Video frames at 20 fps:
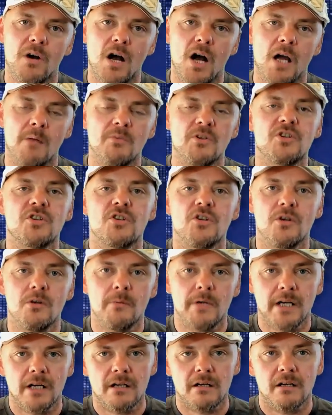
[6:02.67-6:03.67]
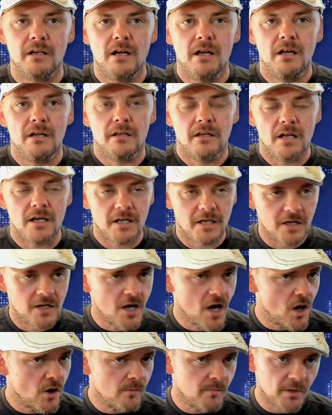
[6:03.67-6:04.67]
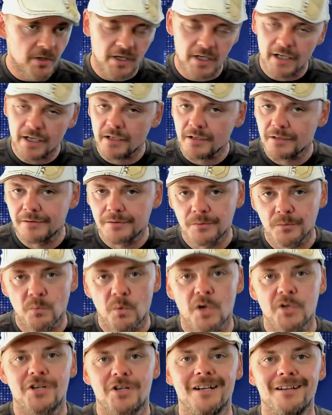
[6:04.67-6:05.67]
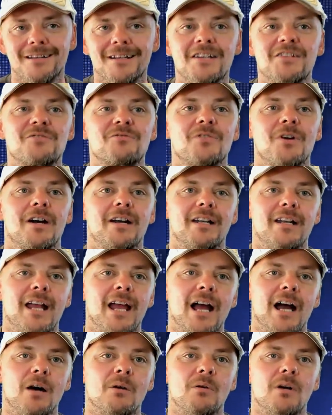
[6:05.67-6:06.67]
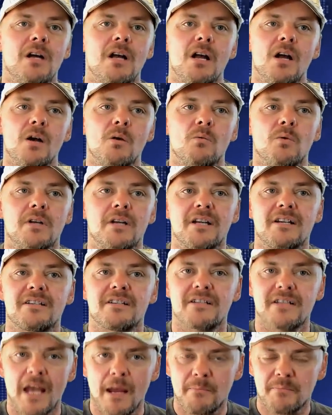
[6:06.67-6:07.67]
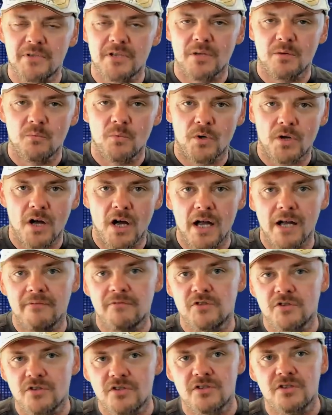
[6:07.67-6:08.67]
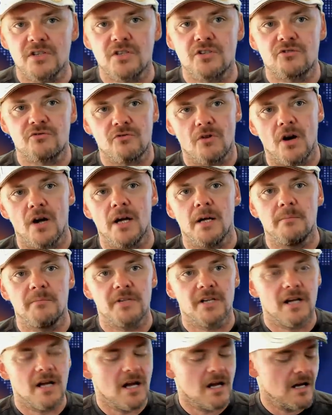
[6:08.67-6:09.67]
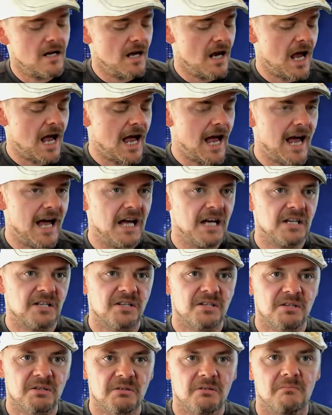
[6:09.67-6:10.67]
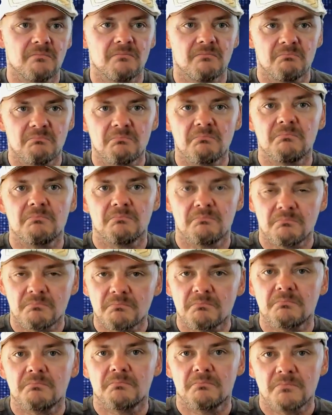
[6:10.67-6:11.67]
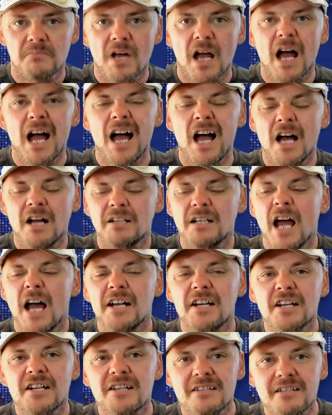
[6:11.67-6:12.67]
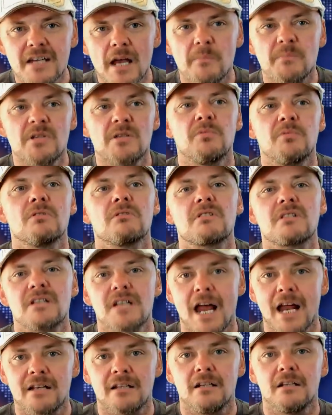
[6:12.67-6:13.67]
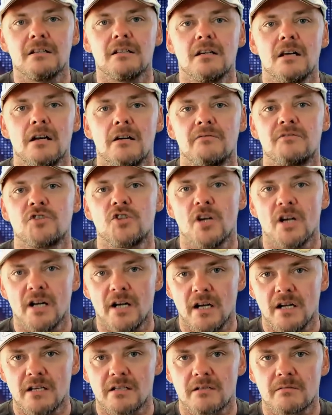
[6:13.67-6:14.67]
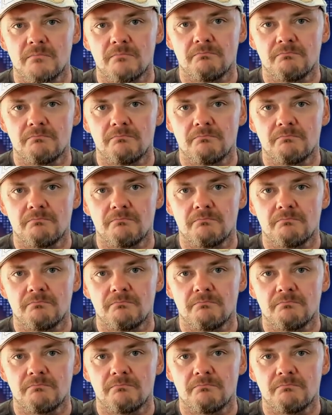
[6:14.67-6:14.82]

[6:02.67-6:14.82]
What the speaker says: I'm assuming that nobody watching this right now would accept what I have just described as an acceptable standard of journalism.